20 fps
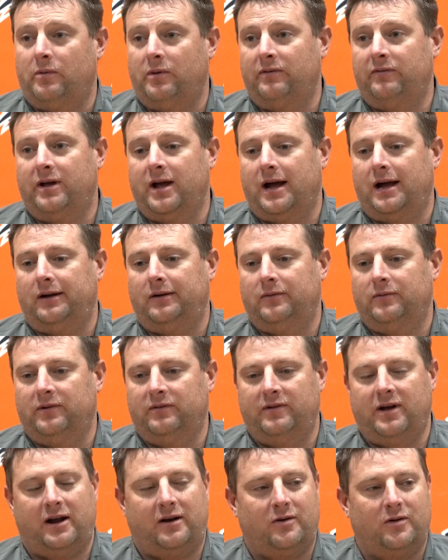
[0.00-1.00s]
we've got
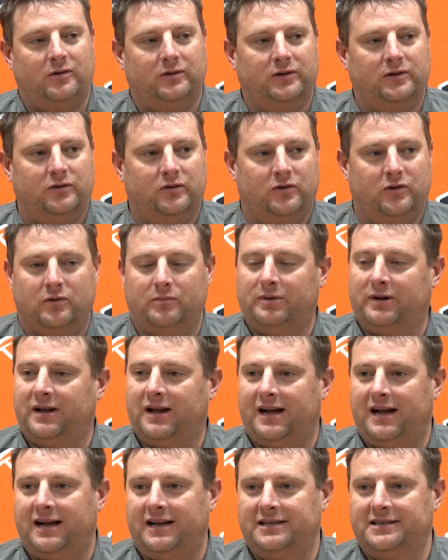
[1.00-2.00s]
a whole new group of
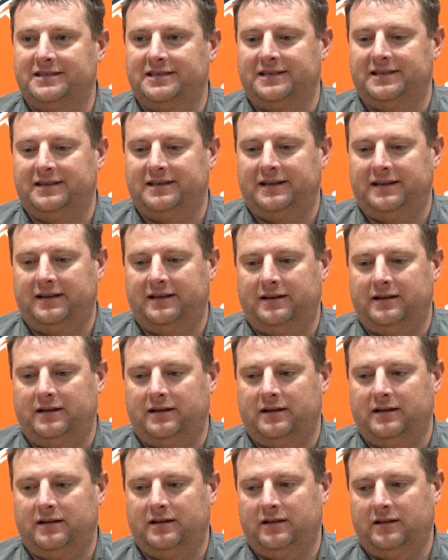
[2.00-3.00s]
guys and
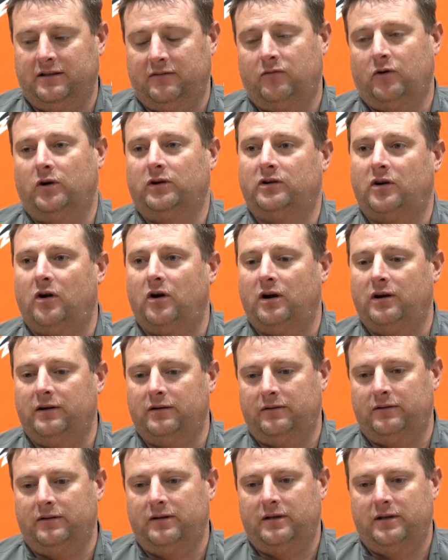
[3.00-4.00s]
we've worked hard
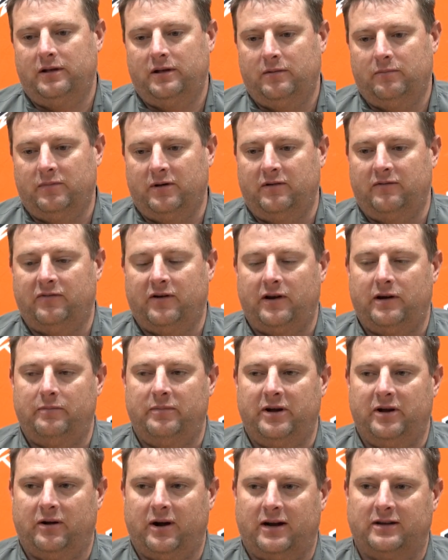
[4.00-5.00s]
and been fun to
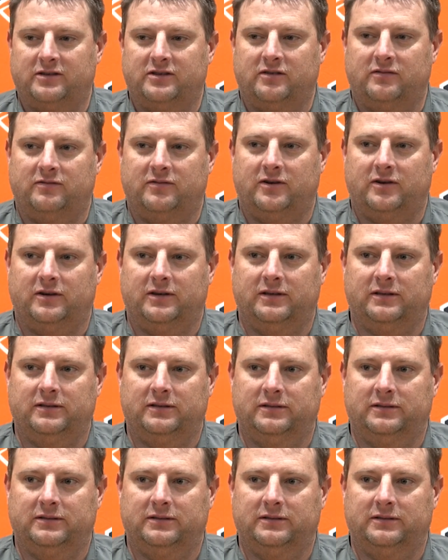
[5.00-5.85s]
be around so far.